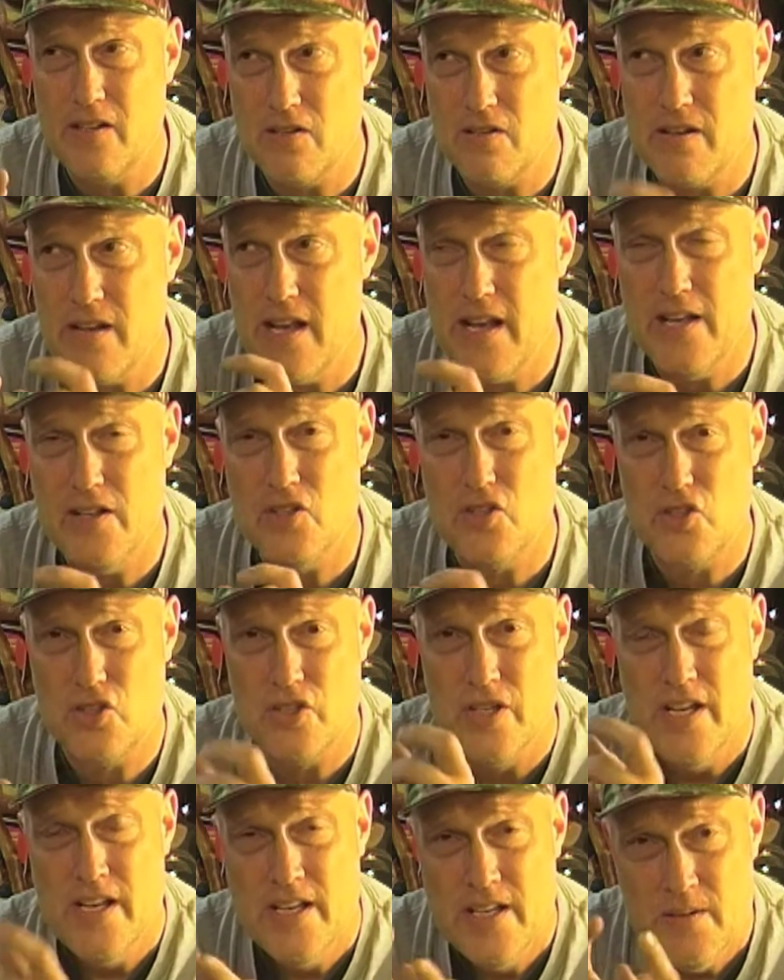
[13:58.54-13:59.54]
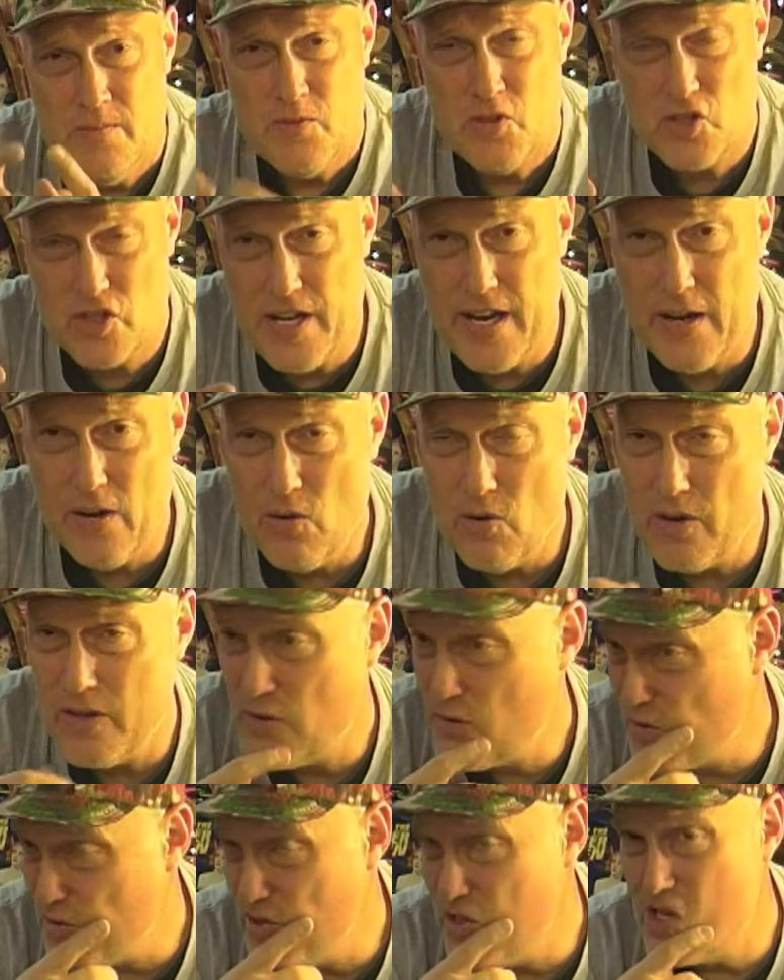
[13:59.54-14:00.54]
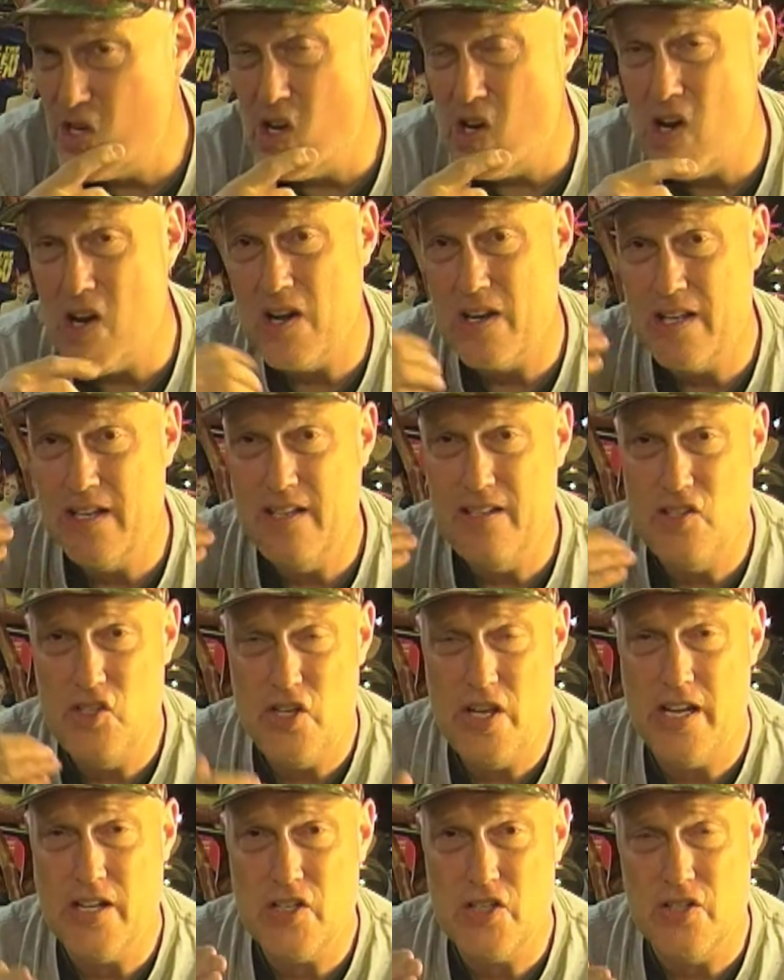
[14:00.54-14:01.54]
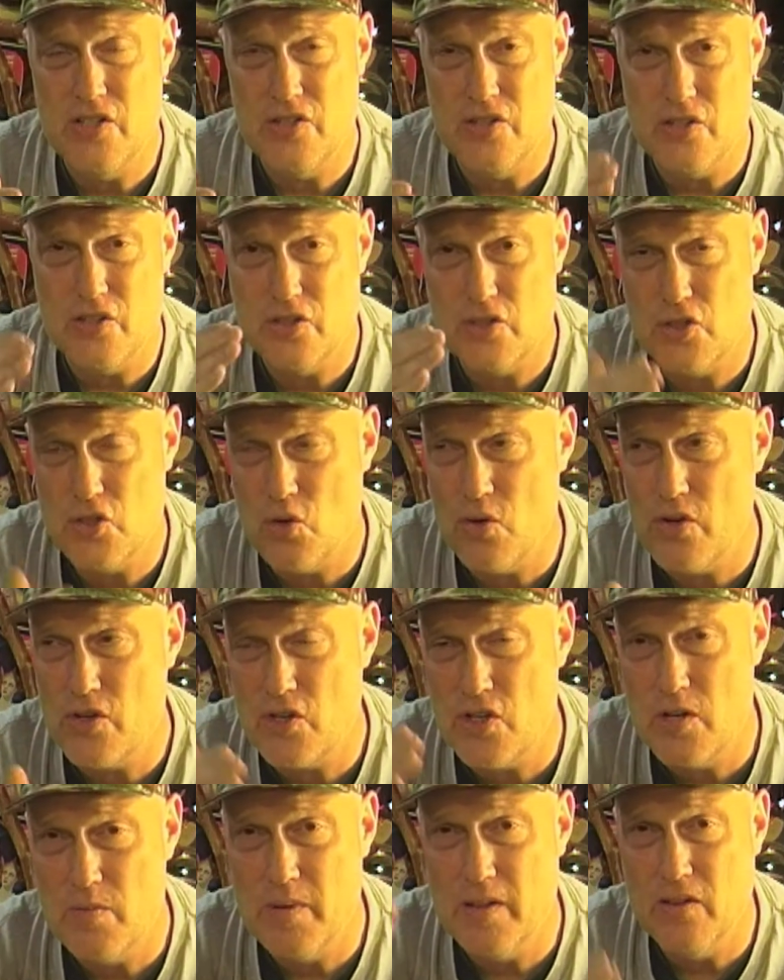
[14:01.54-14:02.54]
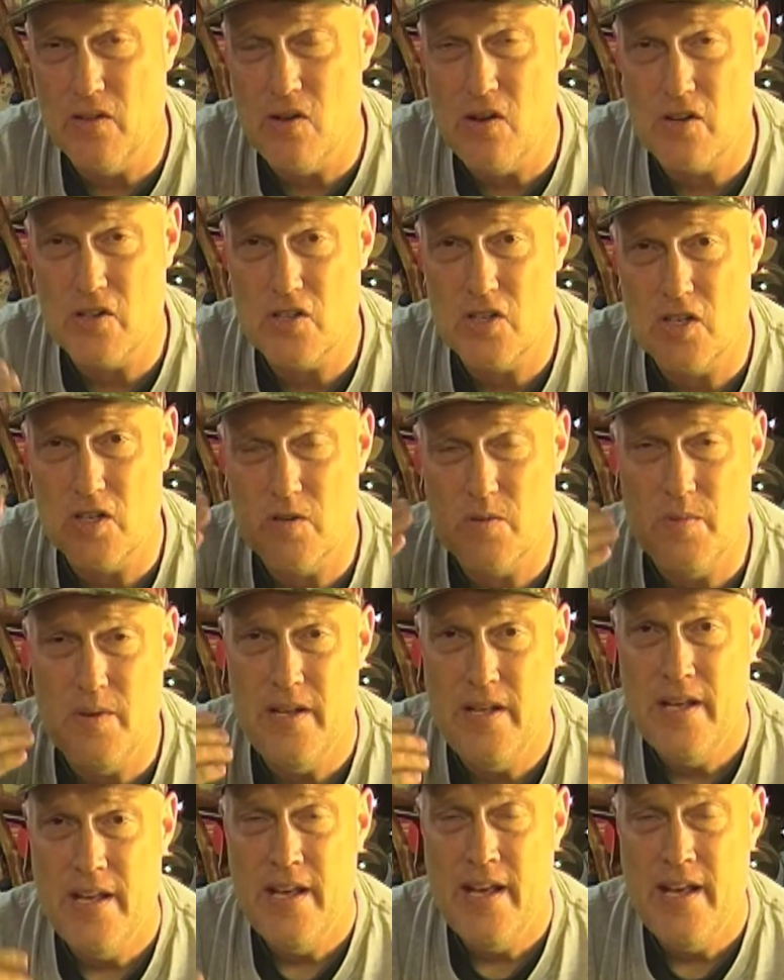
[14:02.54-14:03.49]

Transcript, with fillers: that creates steroids for the dog and injections, there's short-term and long-term,